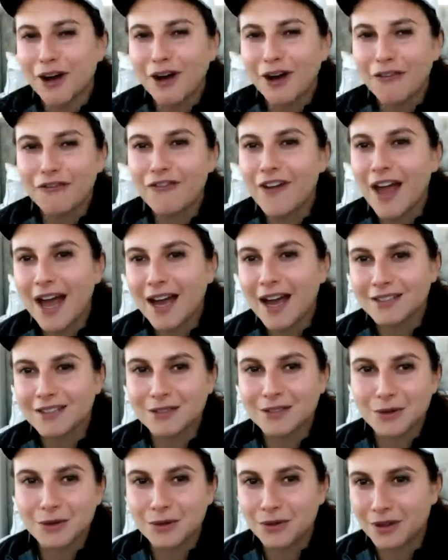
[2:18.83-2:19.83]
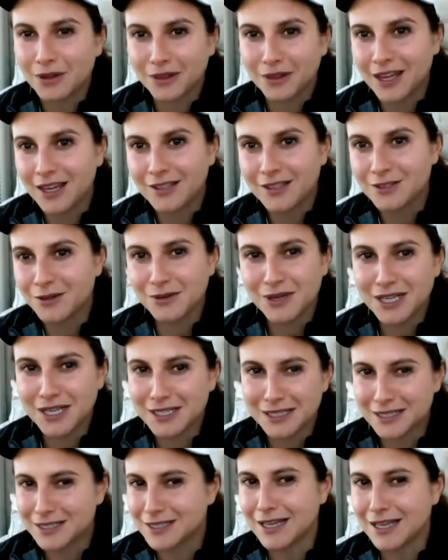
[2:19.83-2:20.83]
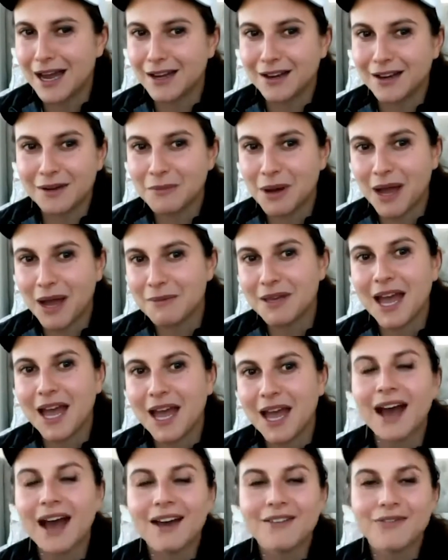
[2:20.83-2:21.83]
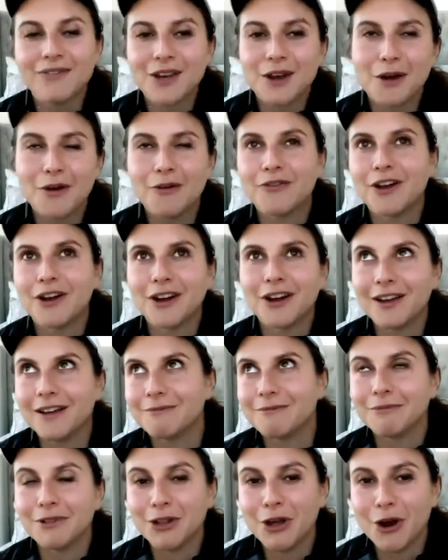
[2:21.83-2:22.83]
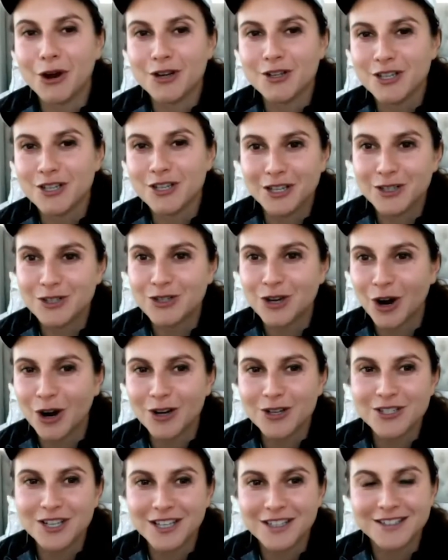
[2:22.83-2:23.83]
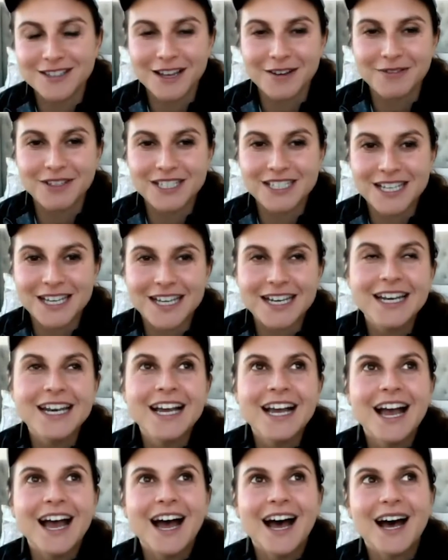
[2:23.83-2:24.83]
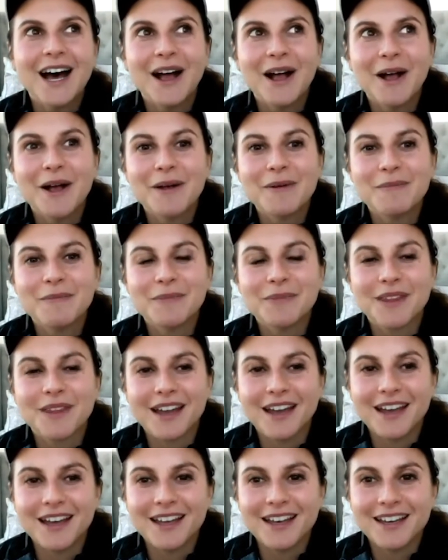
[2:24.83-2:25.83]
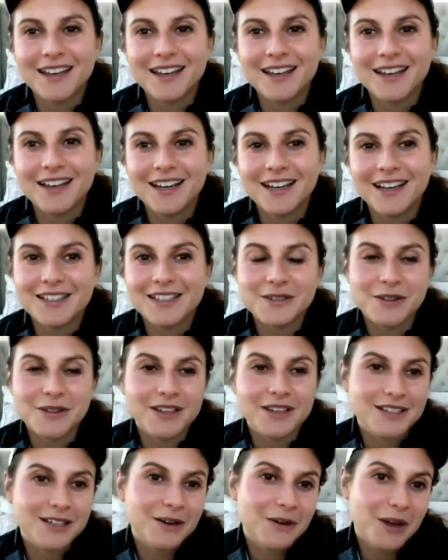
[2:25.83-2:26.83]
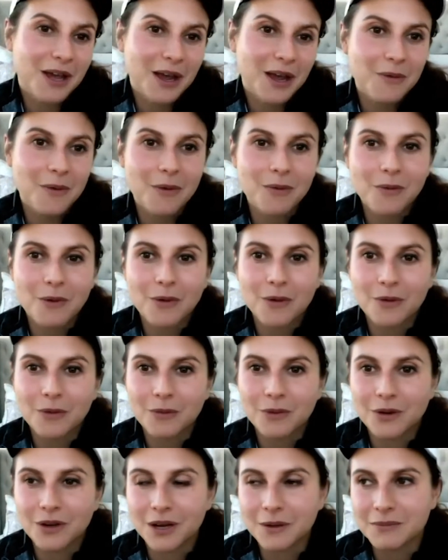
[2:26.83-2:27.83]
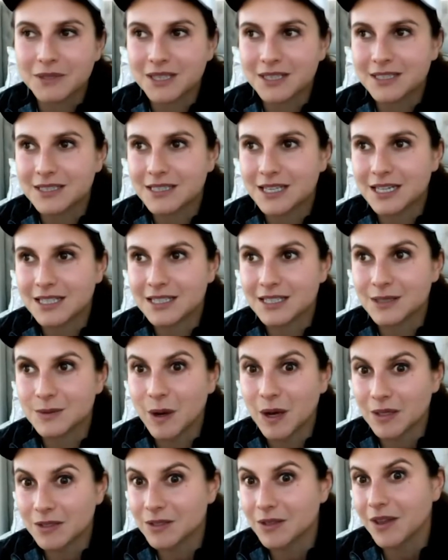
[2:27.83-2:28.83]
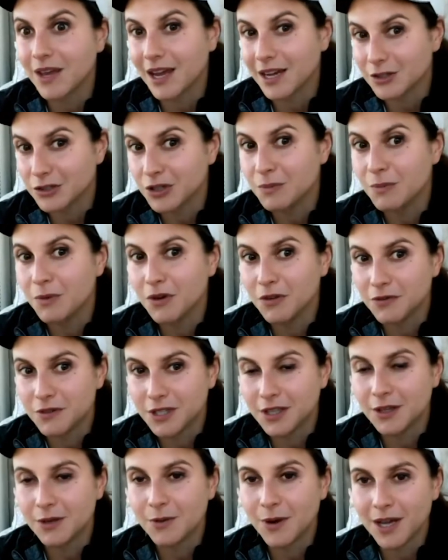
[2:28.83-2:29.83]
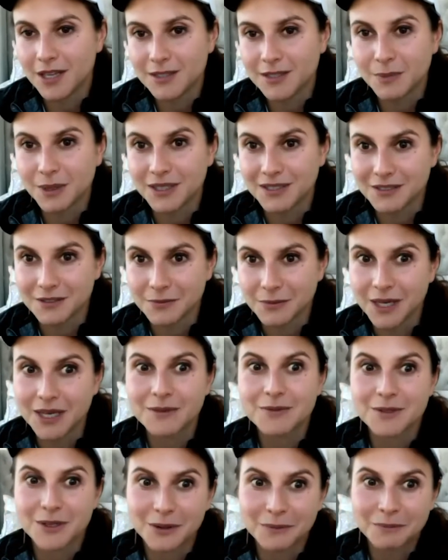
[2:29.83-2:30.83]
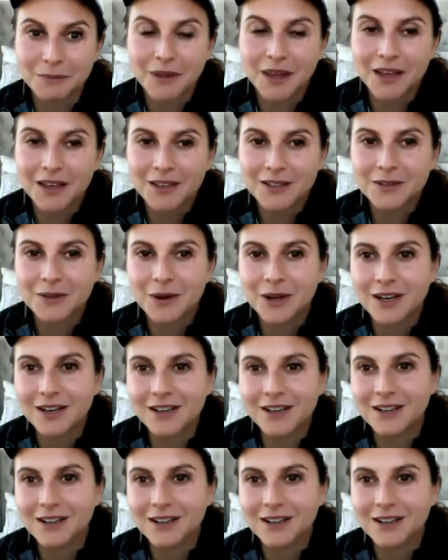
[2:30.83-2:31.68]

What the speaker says: I'll fax you the things you need to sign on my behalf, very large and in charge at 17. And so they said, okay, well, we'll come to the States as well. So they actually moved to the US because of me. So it's quite an